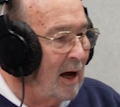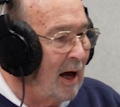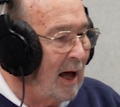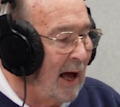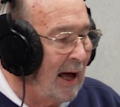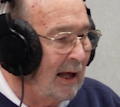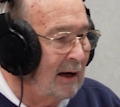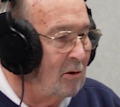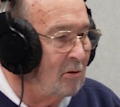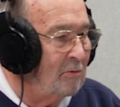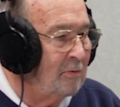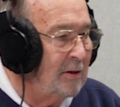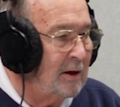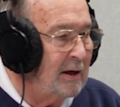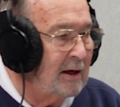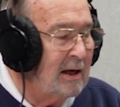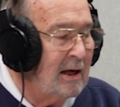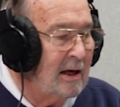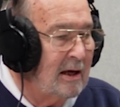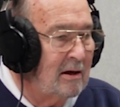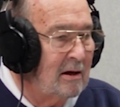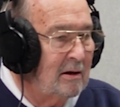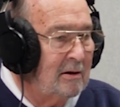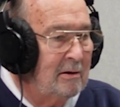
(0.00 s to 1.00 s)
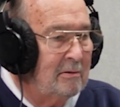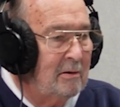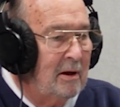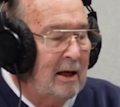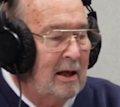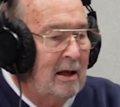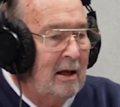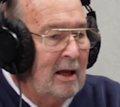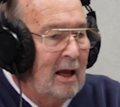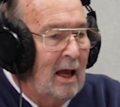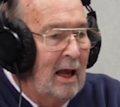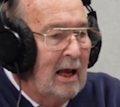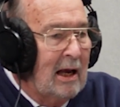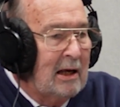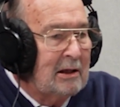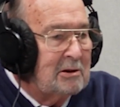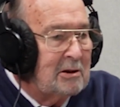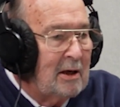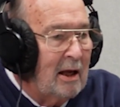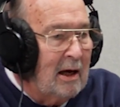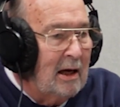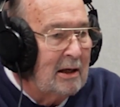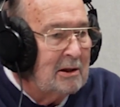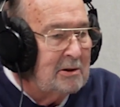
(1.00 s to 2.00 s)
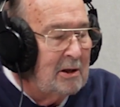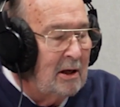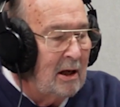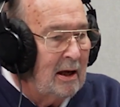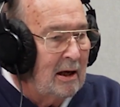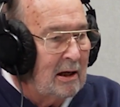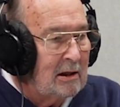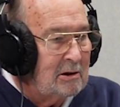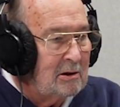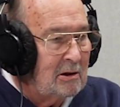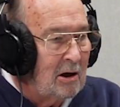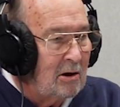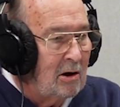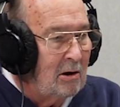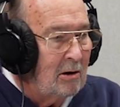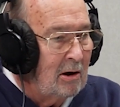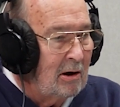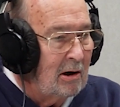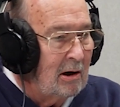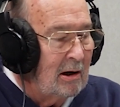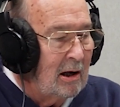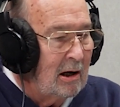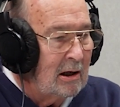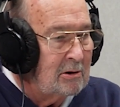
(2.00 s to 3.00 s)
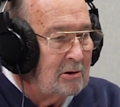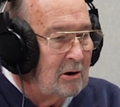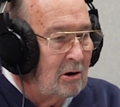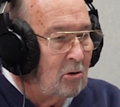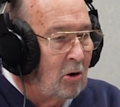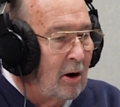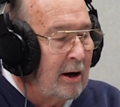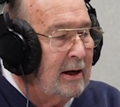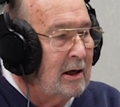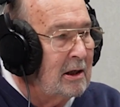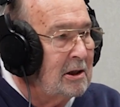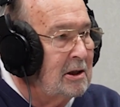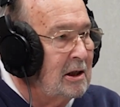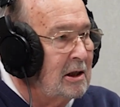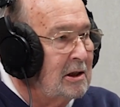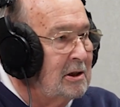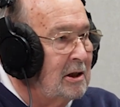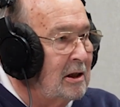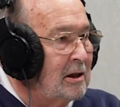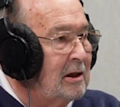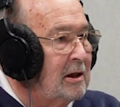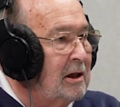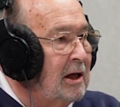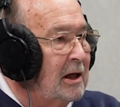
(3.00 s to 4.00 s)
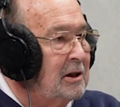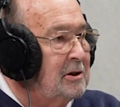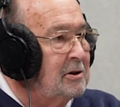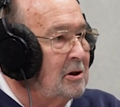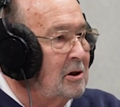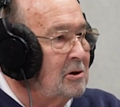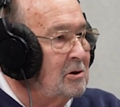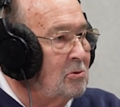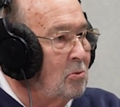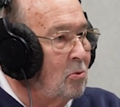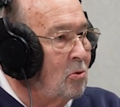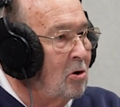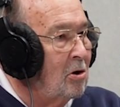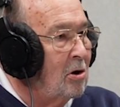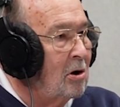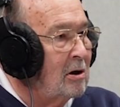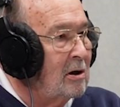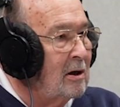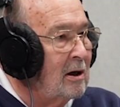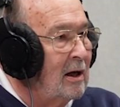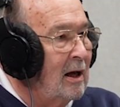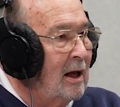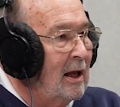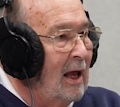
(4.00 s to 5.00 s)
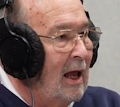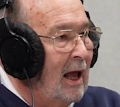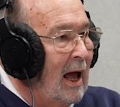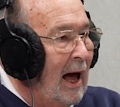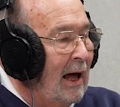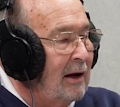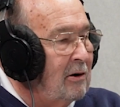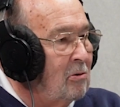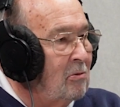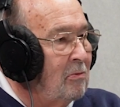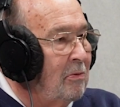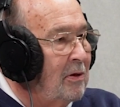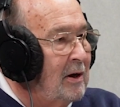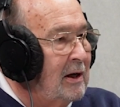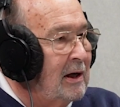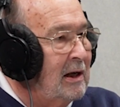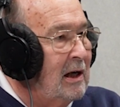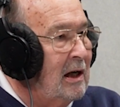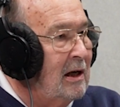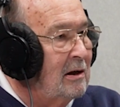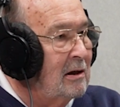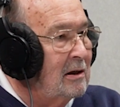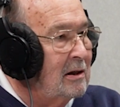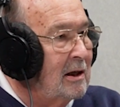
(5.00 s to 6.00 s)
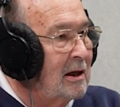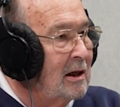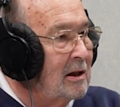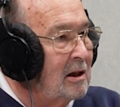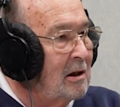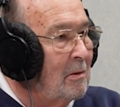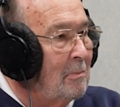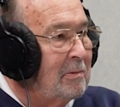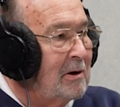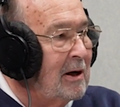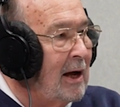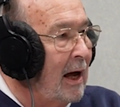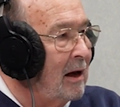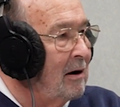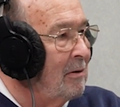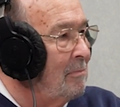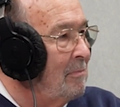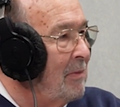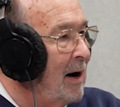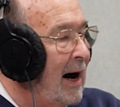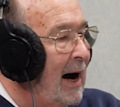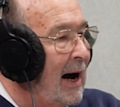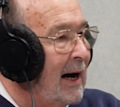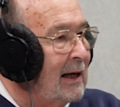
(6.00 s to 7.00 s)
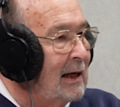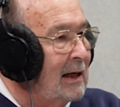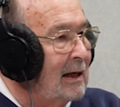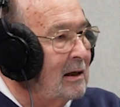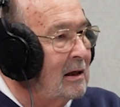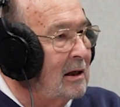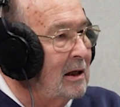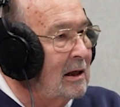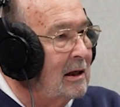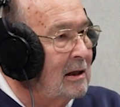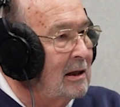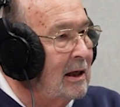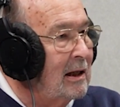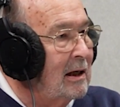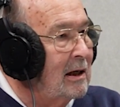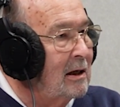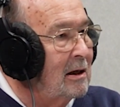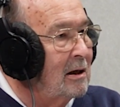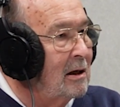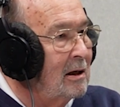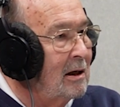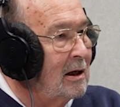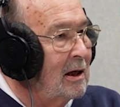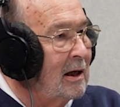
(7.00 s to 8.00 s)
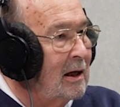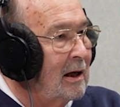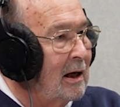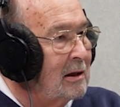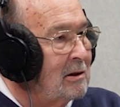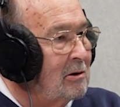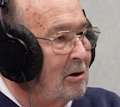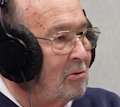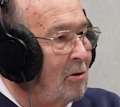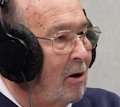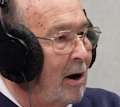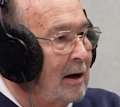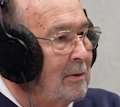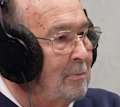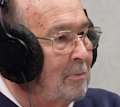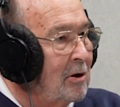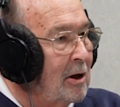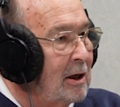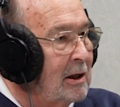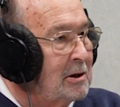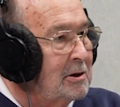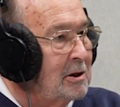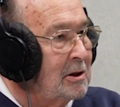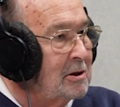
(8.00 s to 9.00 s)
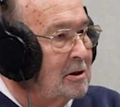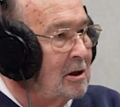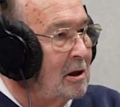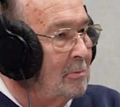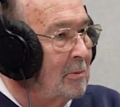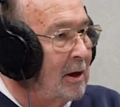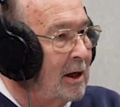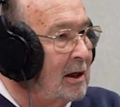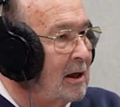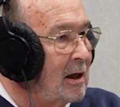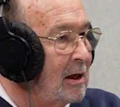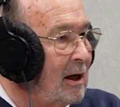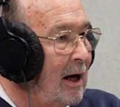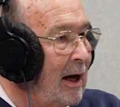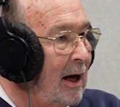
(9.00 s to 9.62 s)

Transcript: I don't think he could. He, as, as, as as great as his intentions were, I don't think he could get the kind of buy-in he needed at the right places to make it